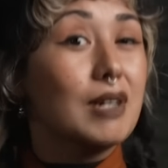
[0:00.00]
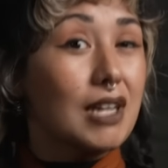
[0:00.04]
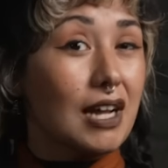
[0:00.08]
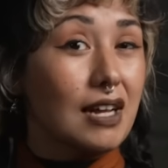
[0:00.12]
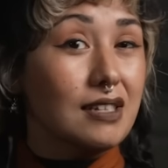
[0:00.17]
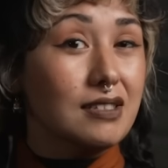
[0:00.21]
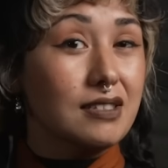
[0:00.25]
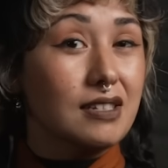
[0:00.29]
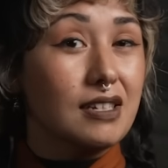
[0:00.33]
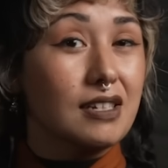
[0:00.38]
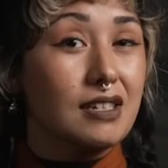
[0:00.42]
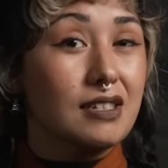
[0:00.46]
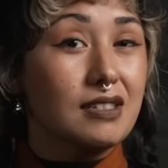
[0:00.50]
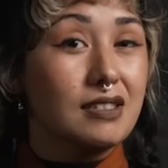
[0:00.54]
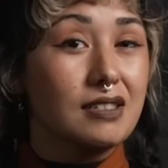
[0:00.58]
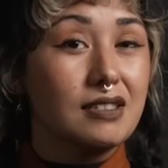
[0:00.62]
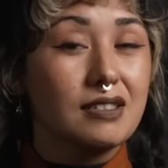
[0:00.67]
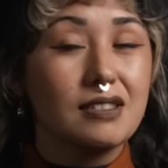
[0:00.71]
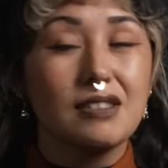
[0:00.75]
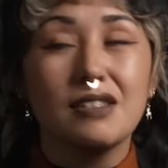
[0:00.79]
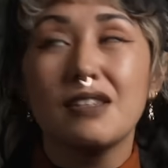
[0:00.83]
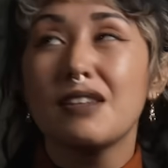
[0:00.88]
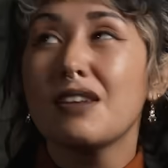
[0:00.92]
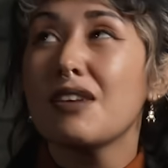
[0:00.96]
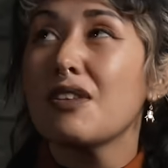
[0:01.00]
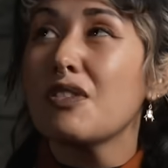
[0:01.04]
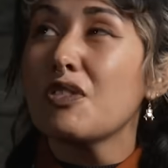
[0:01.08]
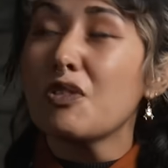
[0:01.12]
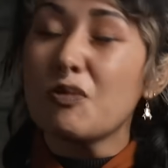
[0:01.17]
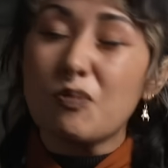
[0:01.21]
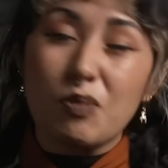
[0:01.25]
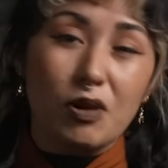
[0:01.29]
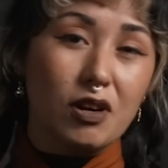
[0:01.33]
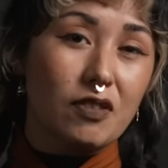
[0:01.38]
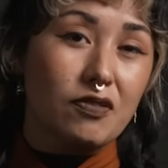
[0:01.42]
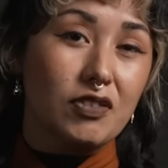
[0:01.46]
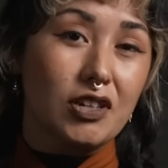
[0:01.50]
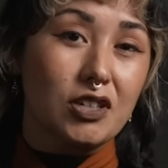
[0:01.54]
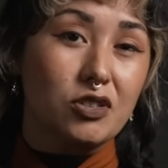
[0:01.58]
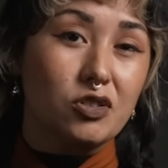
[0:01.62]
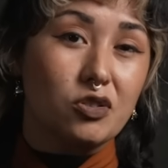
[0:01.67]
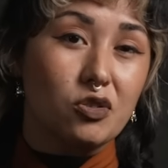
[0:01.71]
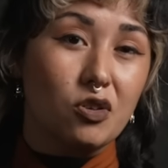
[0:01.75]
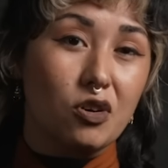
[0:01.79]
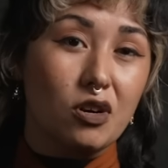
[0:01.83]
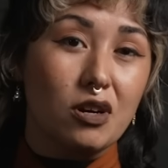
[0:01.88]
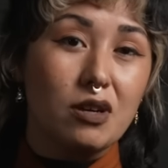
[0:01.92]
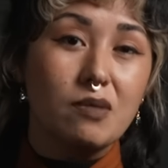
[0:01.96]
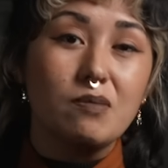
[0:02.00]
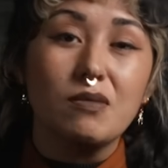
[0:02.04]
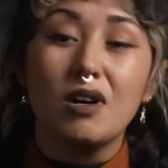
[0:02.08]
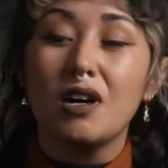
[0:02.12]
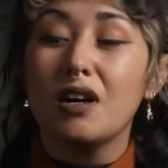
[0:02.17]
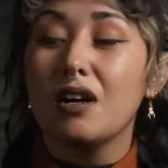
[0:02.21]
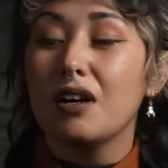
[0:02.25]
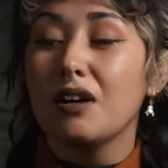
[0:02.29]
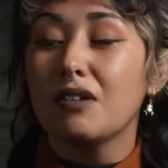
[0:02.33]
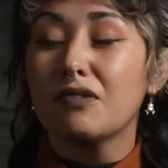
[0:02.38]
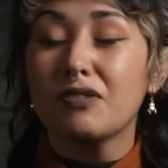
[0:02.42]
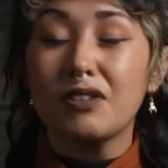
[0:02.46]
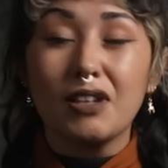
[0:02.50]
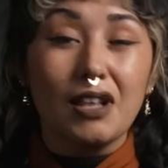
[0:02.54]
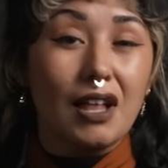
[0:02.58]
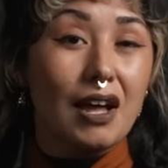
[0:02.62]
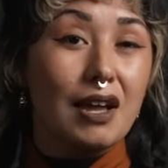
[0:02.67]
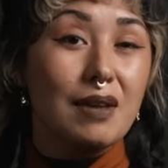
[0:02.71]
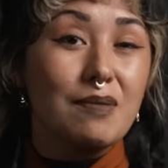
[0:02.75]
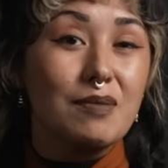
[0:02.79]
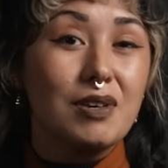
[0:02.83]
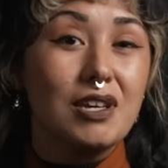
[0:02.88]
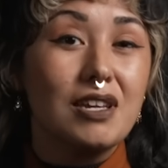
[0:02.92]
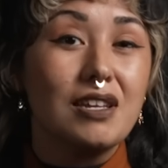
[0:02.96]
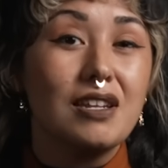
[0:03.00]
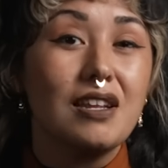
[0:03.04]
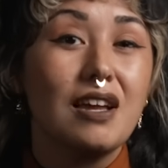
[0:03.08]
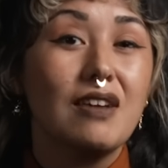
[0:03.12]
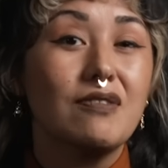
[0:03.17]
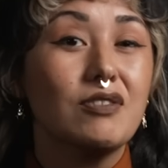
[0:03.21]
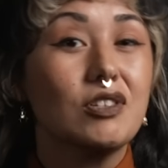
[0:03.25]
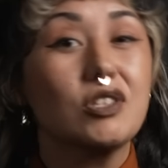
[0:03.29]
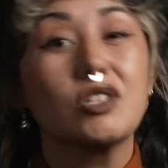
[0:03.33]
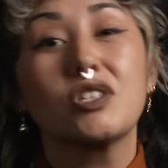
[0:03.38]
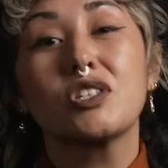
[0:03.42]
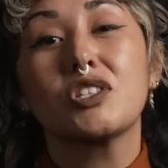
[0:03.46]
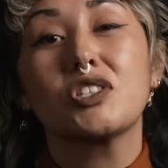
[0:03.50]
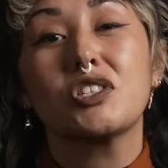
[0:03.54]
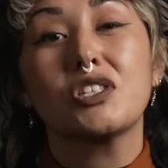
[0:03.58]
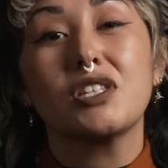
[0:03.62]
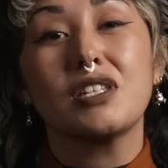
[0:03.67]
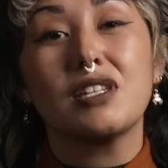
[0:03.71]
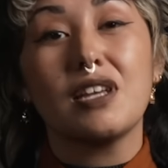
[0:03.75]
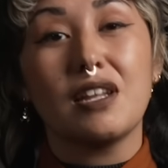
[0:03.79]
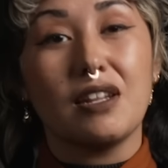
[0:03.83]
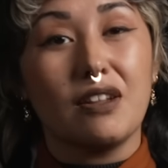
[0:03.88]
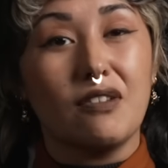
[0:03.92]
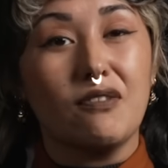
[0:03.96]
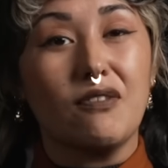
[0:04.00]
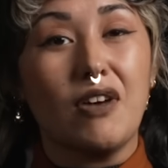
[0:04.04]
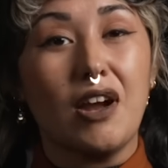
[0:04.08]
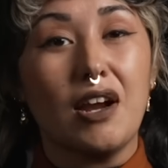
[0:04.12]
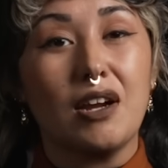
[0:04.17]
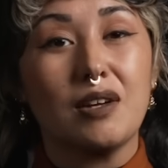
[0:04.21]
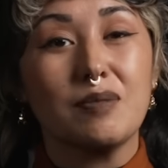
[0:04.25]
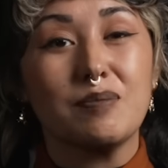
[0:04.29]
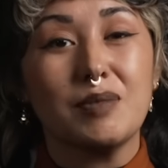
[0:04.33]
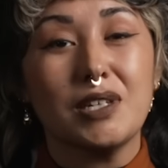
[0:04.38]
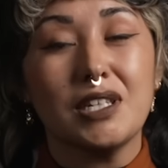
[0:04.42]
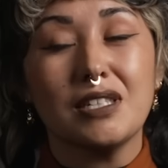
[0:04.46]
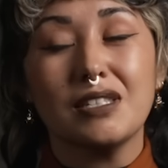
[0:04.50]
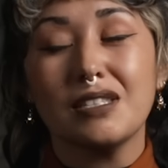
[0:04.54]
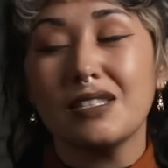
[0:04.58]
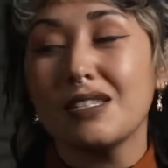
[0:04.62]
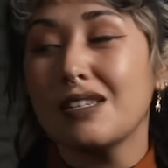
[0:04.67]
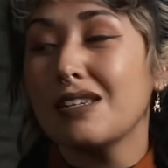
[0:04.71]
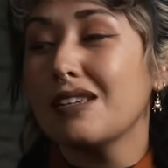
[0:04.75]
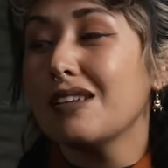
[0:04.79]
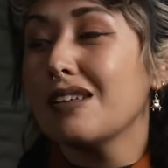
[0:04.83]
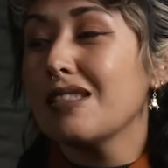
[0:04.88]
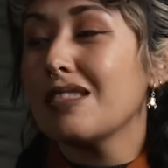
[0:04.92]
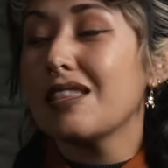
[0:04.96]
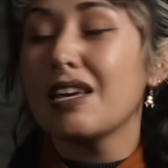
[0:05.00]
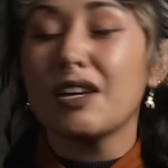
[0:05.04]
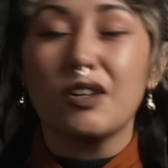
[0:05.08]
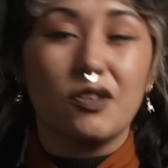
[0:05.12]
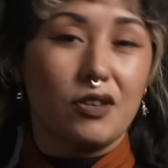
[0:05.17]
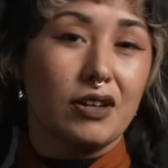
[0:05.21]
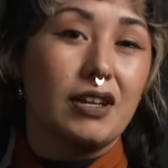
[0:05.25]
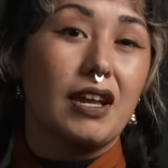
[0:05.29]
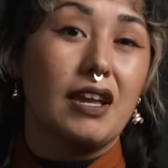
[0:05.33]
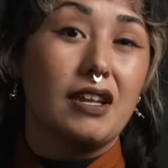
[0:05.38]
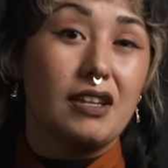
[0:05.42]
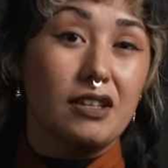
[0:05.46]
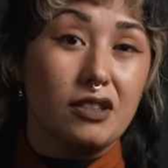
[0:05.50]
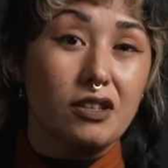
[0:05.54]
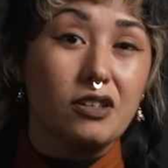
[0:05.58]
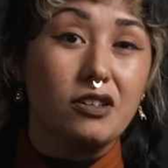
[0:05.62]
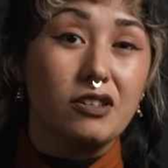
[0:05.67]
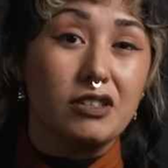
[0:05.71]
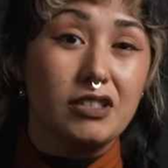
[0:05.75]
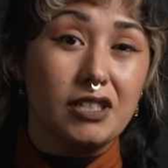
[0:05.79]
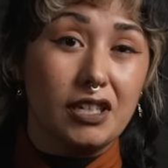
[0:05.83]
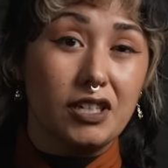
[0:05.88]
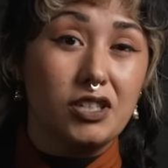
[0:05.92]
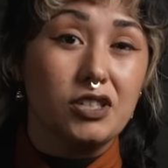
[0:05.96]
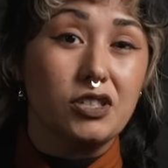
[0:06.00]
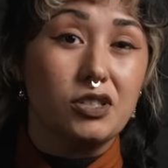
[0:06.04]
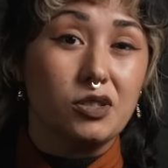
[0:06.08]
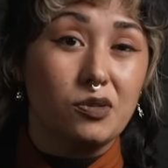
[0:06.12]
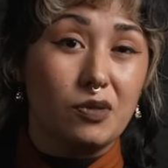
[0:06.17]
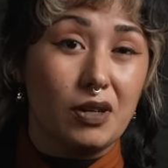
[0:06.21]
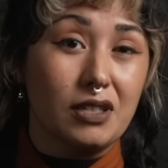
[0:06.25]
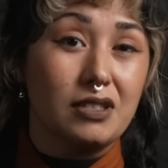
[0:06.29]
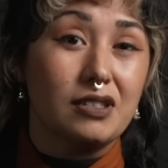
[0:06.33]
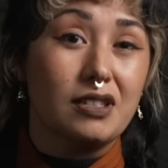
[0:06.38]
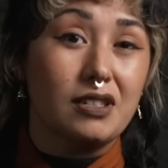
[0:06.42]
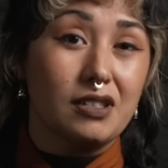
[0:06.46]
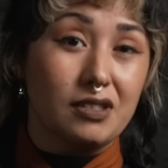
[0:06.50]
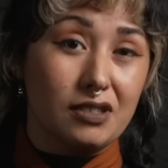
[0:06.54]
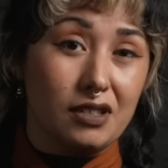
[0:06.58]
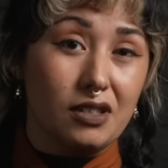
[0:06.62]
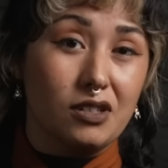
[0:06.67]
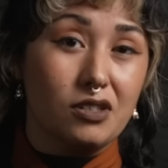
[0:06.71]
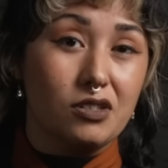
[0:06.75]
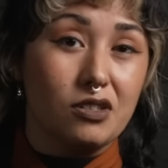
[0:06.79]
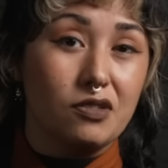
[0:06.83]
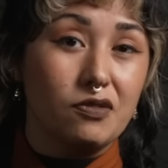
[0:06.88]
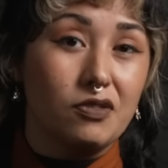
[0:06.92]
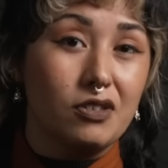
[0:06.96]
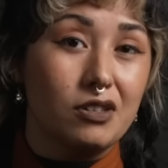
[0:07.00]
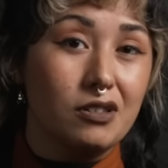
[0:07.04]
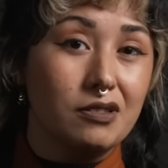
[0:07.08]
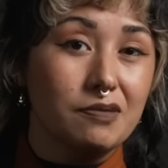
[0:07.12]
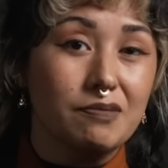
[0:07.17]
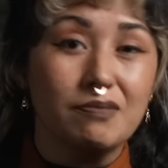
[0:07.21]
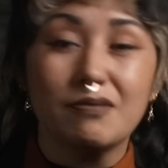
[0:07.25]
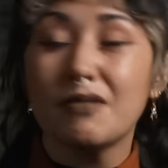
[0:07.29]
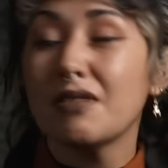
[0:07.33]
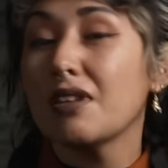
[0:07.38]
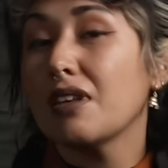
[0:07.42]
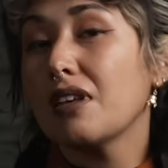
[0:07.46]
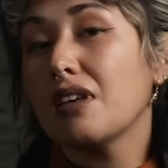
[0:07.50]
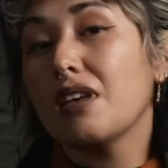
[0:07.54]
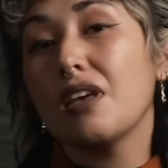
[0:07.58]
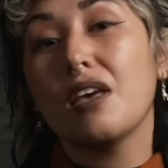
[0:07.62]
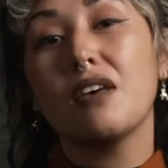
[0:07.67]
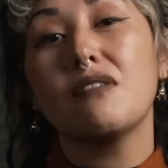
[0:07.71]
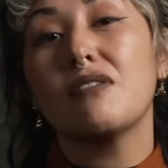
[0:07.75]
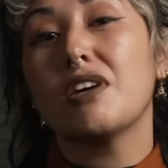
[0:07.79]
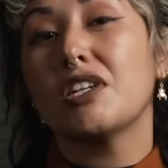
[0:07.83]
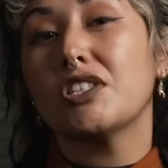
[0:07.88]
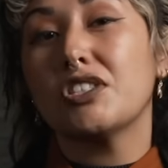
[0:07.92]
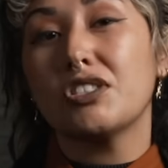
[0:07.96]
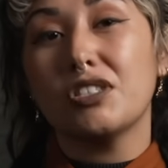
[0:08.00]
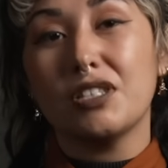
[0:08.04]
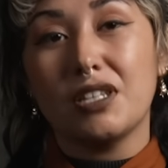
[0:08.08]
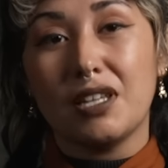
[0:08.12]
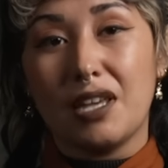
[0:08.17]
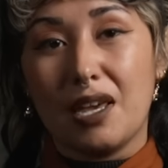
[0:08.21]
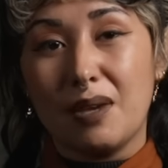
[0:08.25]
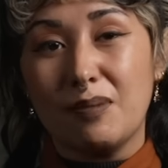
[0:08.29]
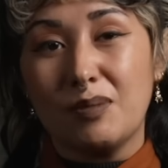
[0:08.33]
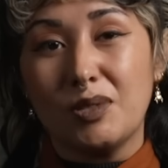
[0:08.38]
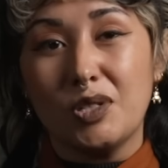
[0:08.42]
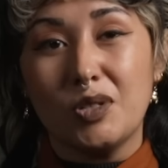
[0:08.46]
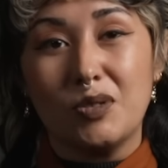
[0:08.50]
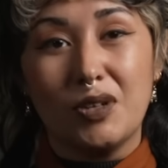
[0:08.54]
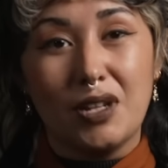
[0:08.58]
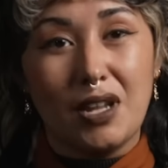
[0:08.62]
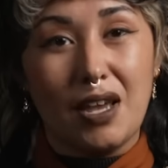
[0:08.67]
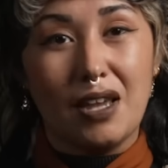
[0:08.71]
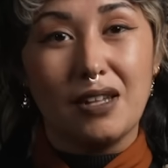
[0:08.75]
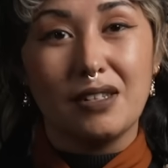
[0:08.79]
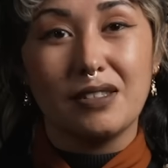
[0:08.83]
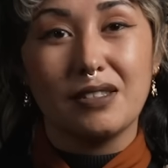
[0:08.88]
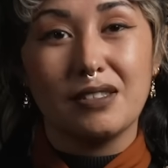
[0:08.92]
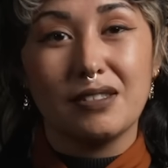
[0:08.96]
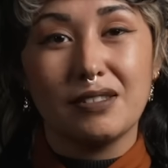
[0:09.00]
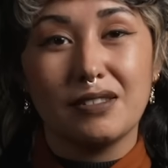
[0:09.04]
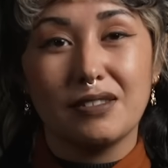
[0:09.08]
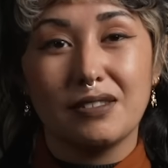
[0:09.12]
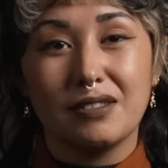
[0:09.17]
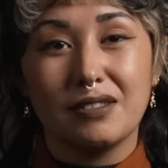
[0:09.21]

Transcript: But as it is, the perfect storm of climate, evolution, and environment that created the Cretaceous resinous interval eventually came to an end.